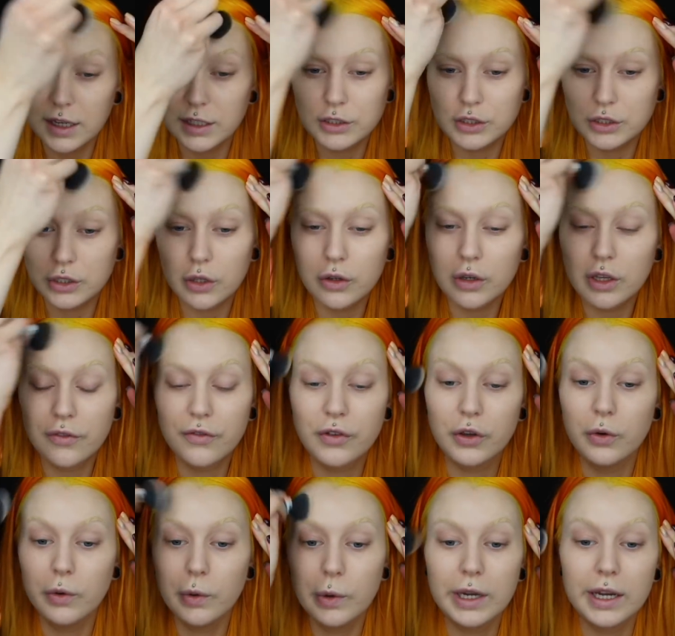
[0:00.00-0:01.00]
So if
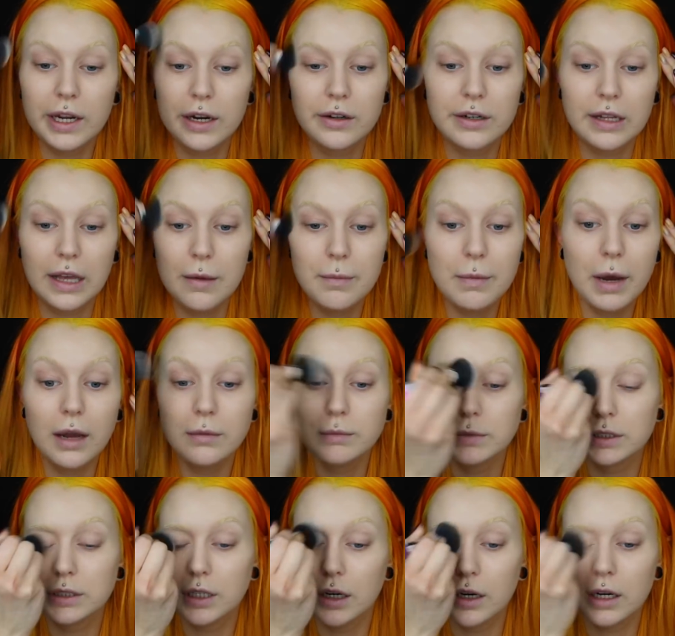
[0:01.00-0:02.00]
you hear them, I'm
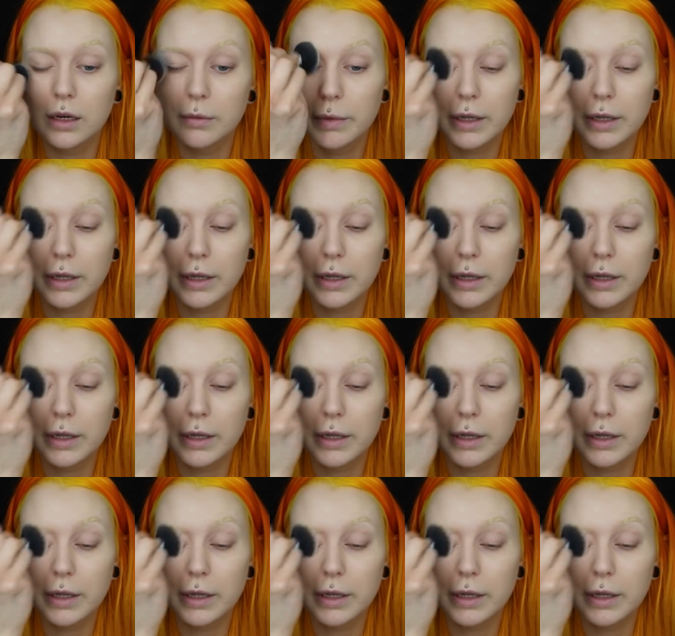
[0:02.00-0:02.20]
sorry,